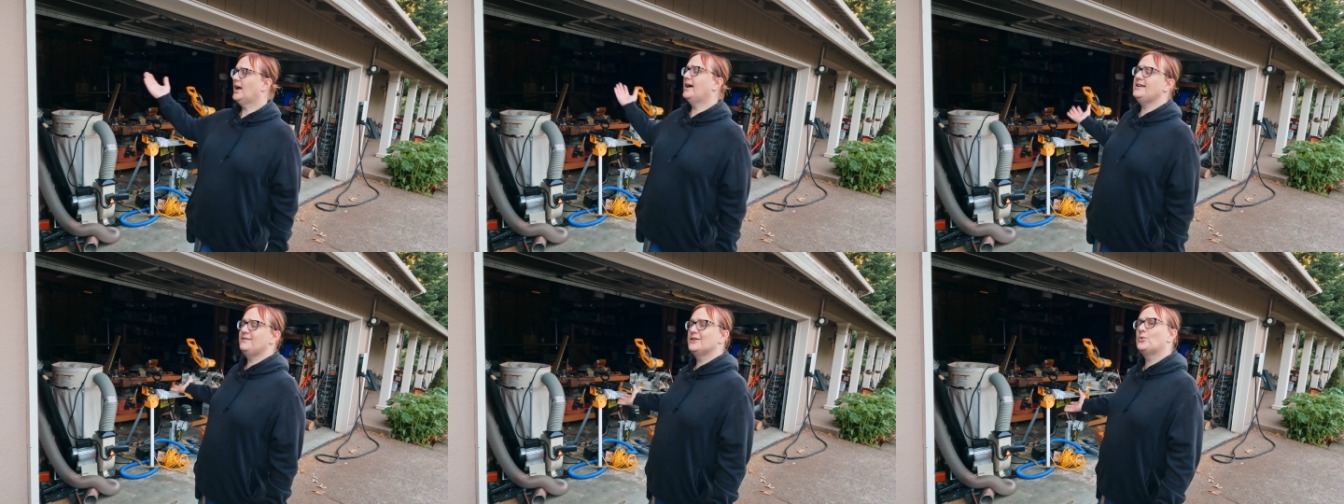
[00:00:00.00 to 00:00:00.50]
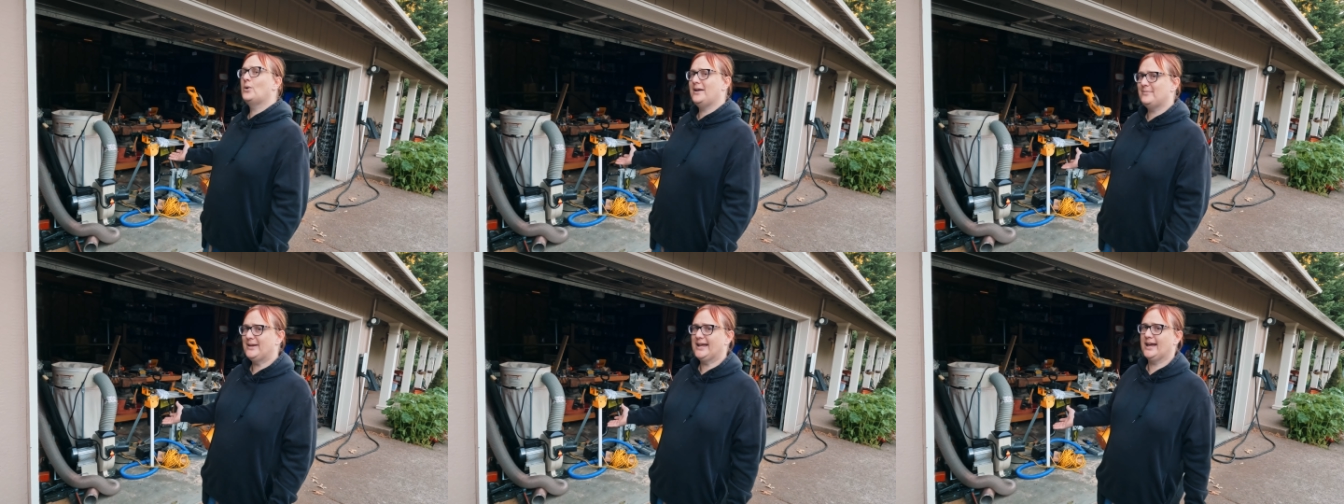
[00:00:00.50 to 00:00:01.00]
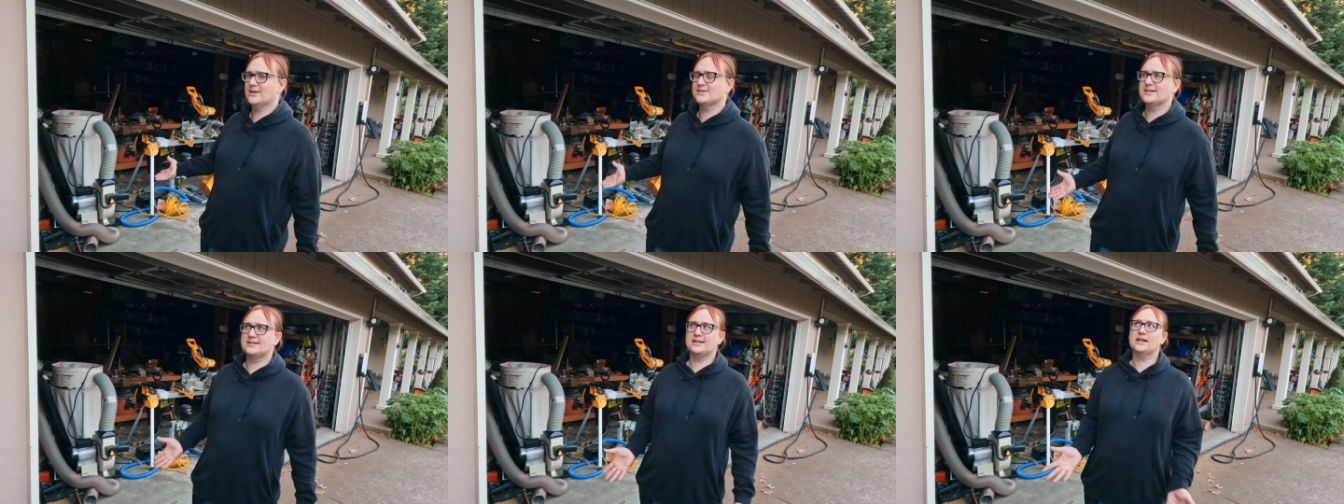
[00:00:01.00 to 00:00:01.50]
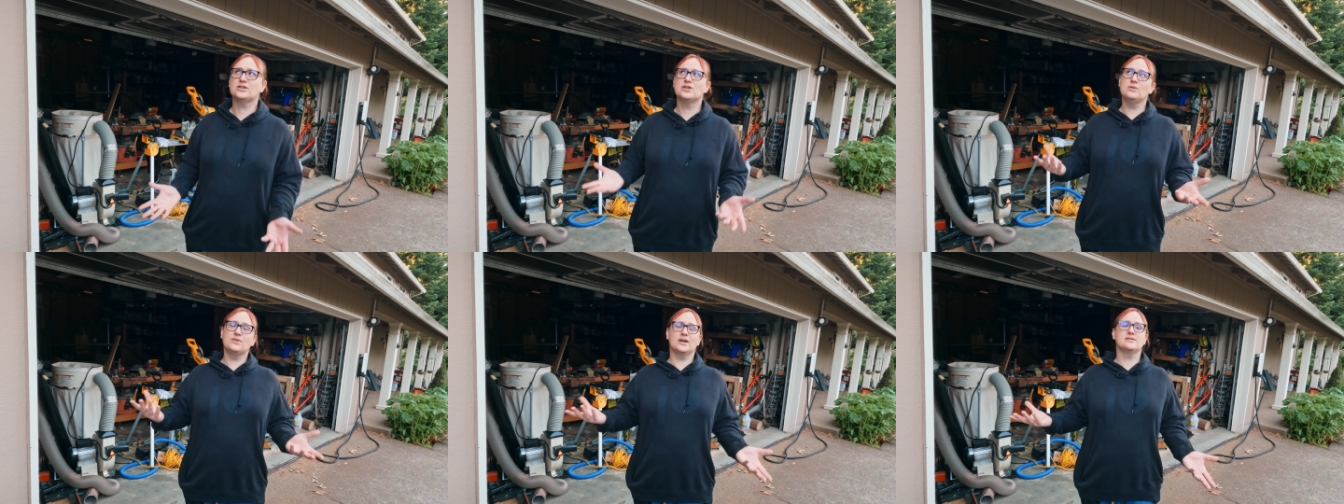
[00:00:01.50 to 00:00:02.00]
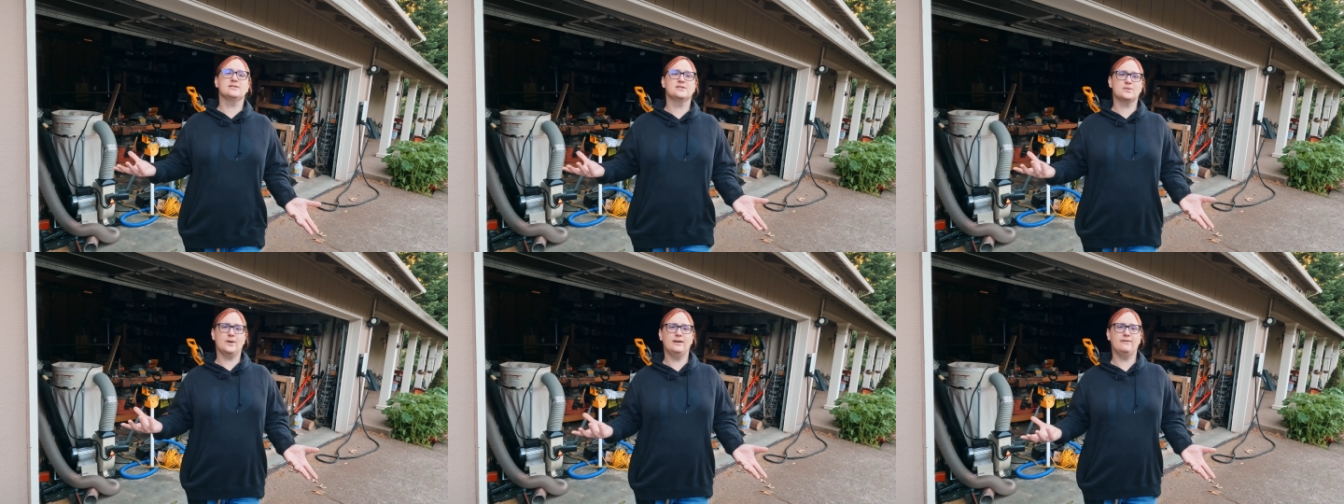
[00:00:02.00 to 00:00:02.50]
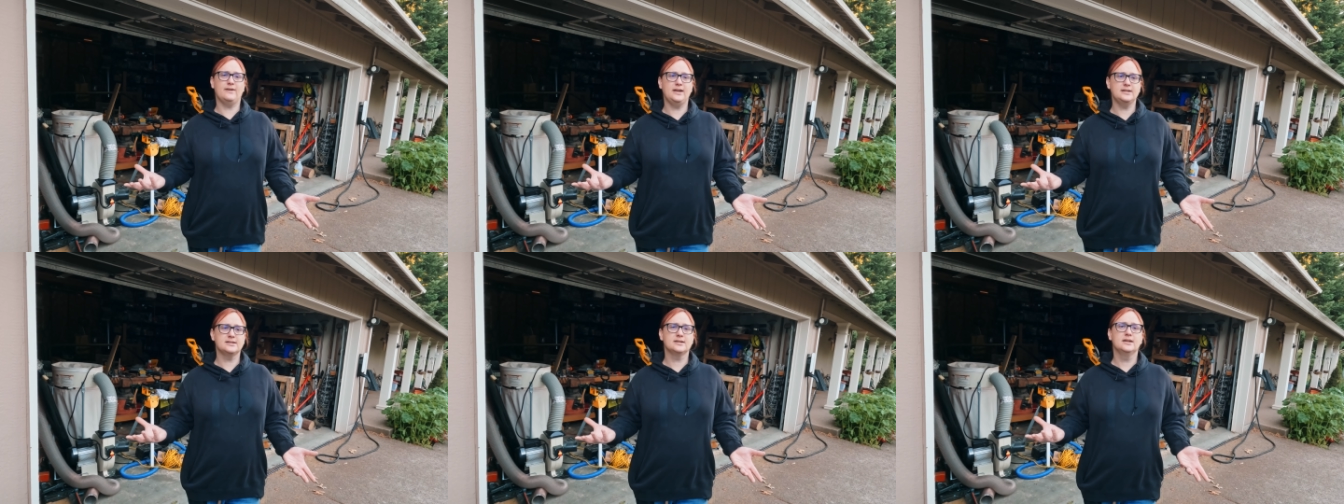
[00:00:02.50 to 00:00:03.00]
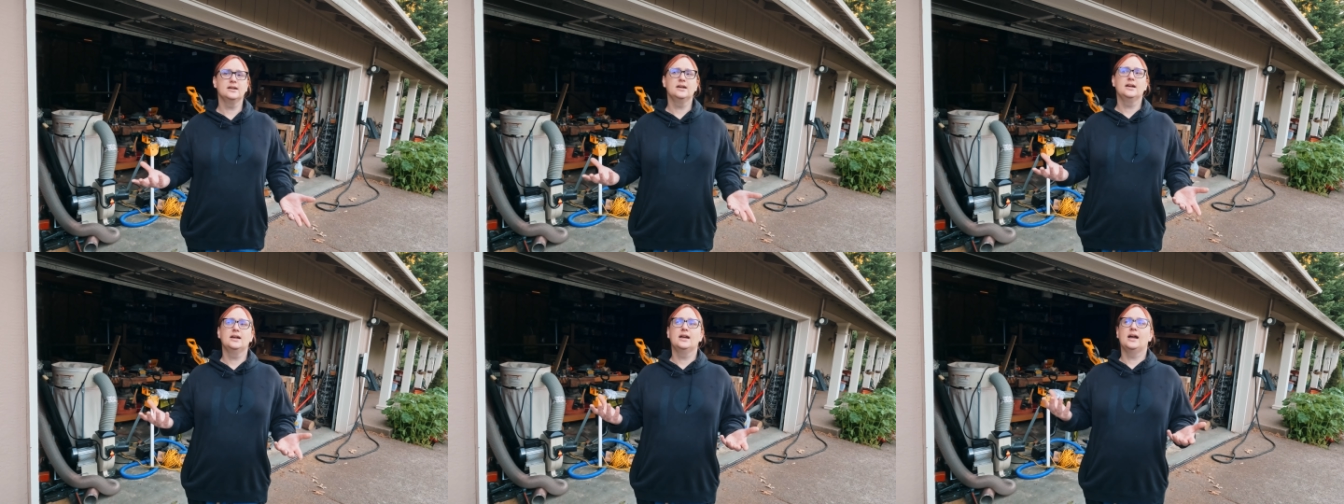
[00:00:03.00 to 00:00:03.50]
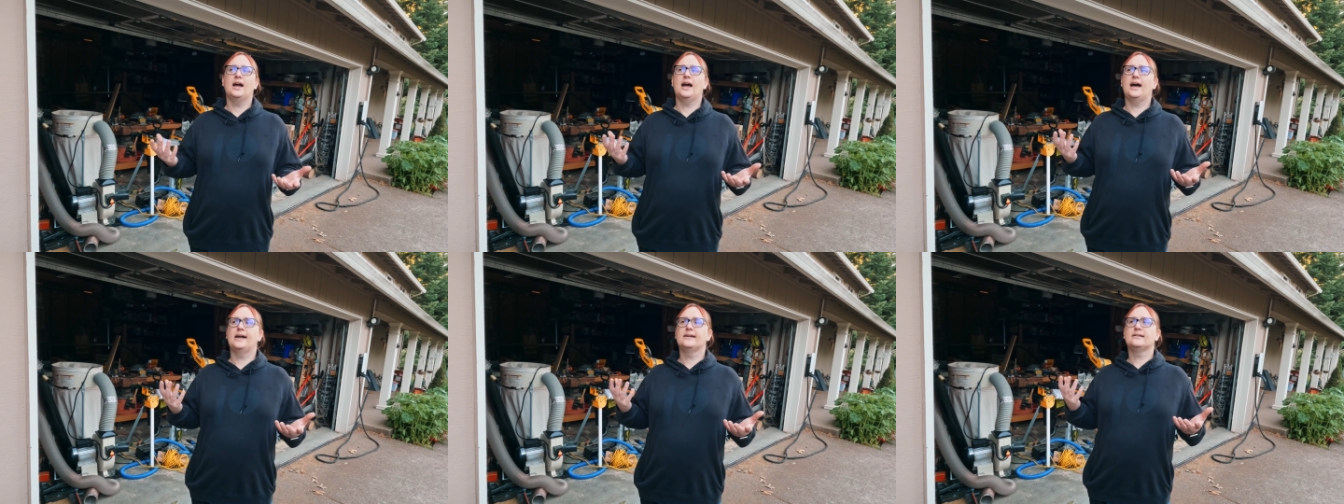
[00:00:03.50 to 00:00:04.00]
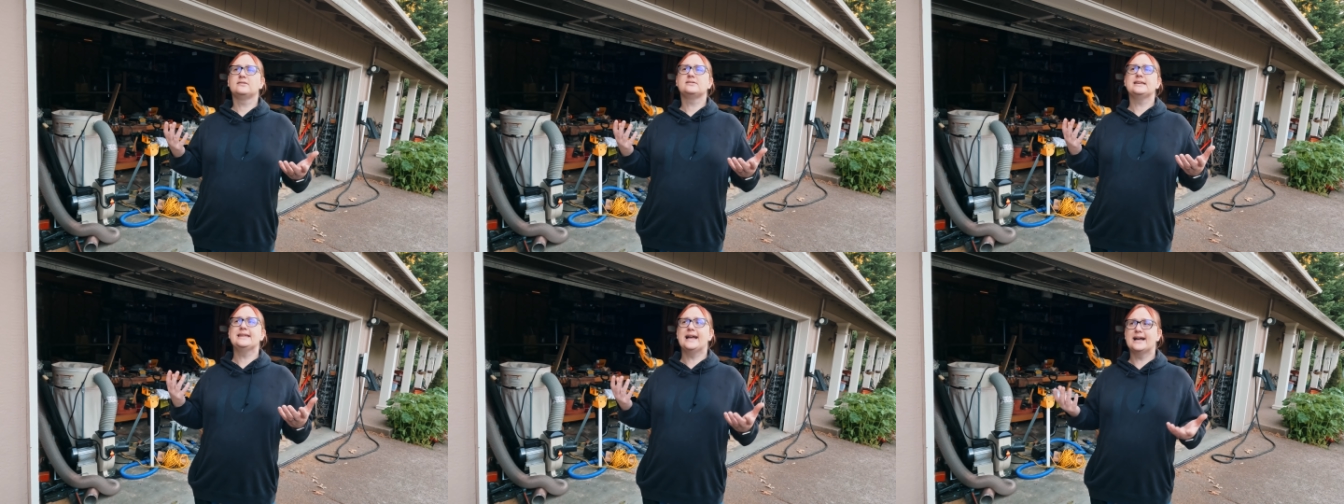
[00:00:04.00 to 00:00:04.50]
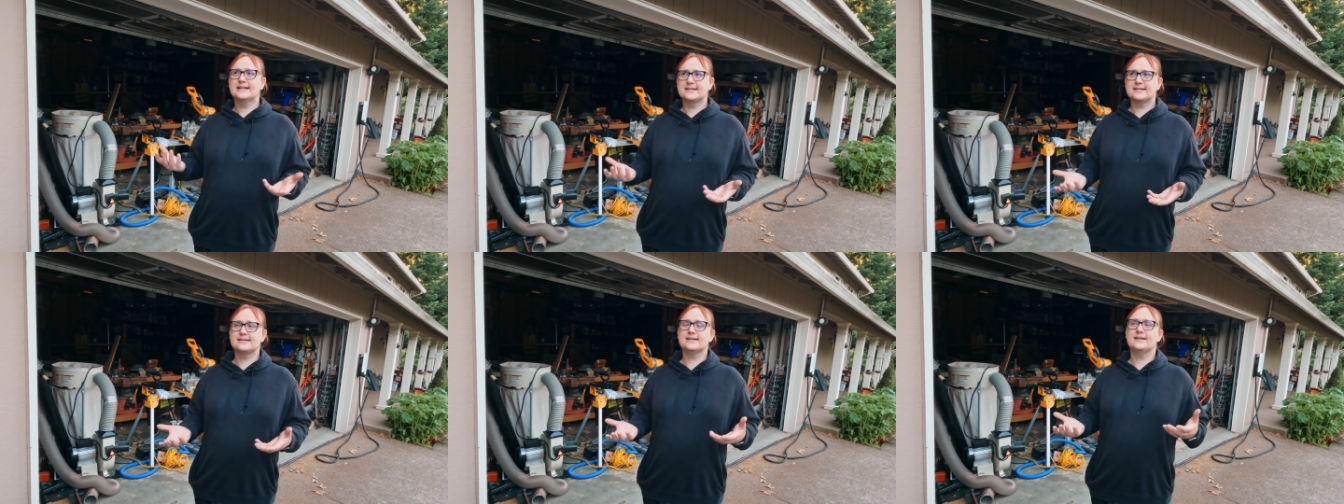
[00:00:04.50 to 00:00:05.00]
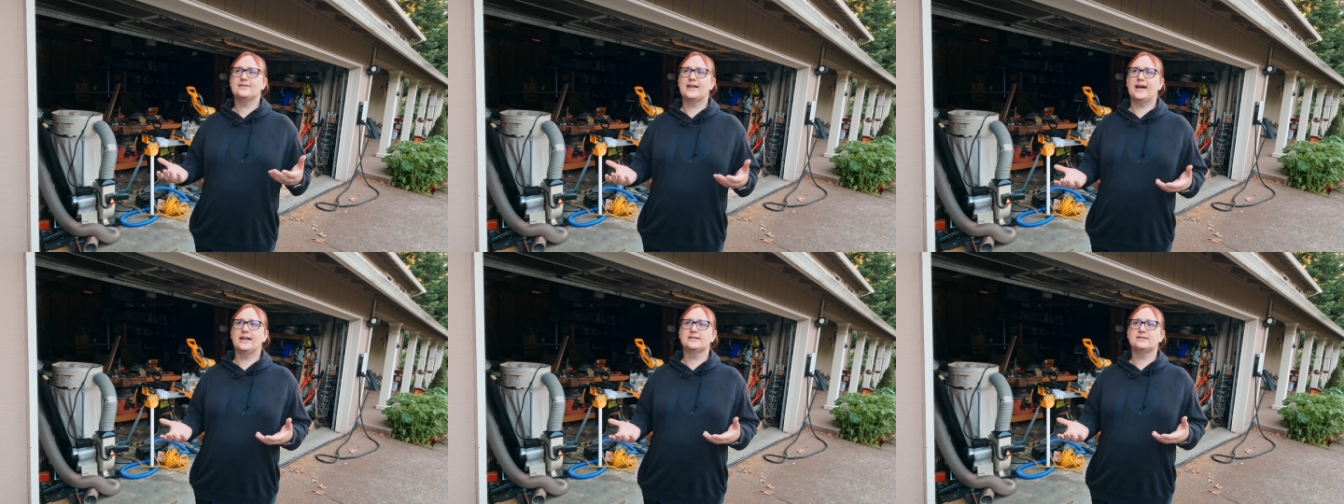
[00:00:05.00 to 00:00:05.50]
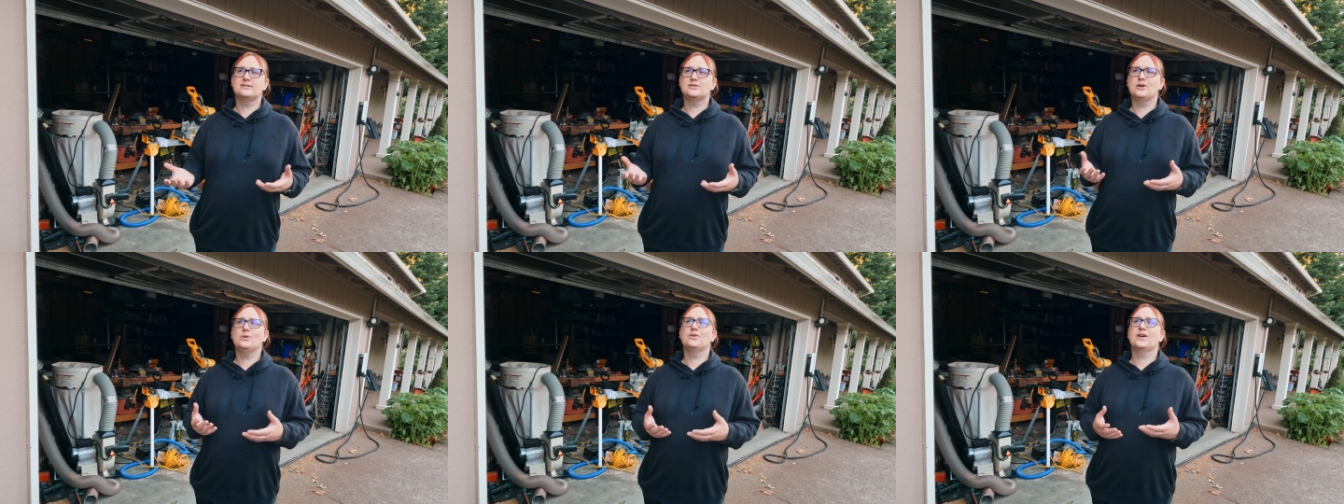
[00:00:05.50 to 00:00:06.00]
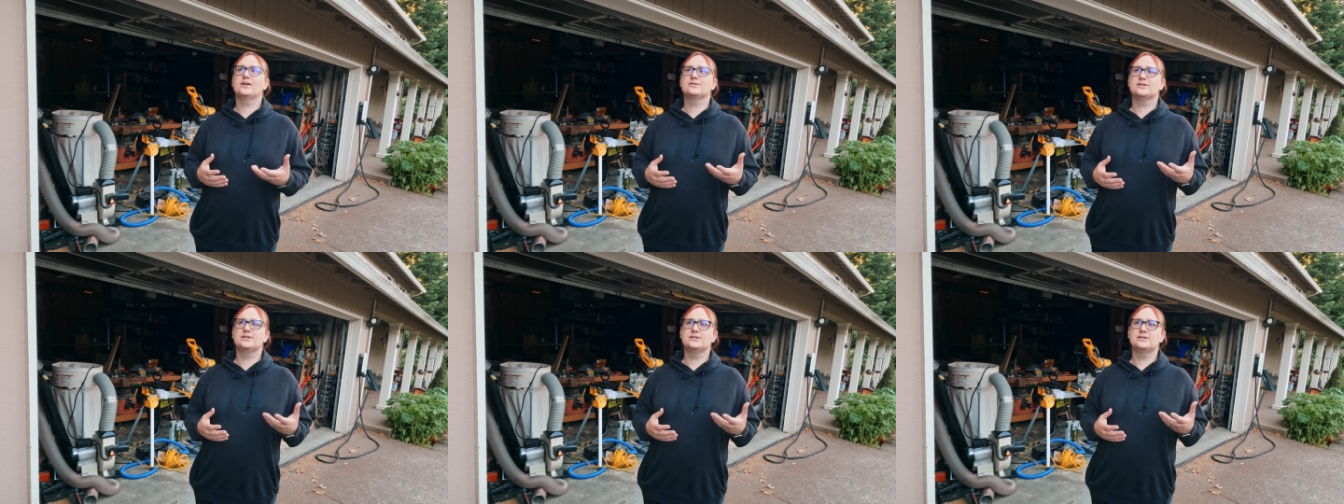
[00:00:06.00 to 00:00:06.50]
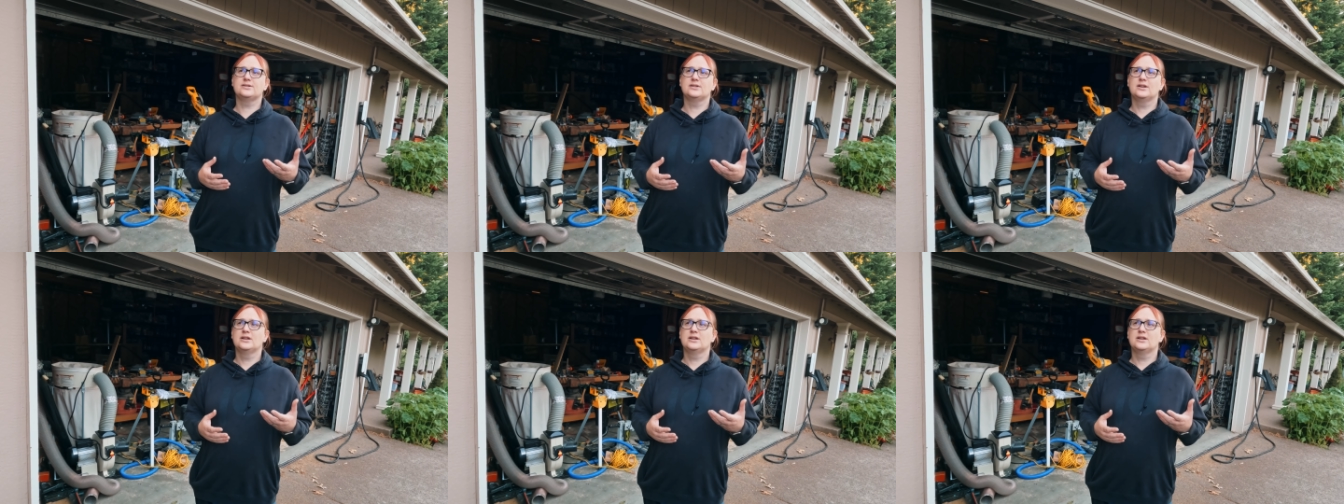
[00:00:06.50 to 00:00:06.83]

I live in quite a big house, it's like 2,000 square feet. And yes, that 2,000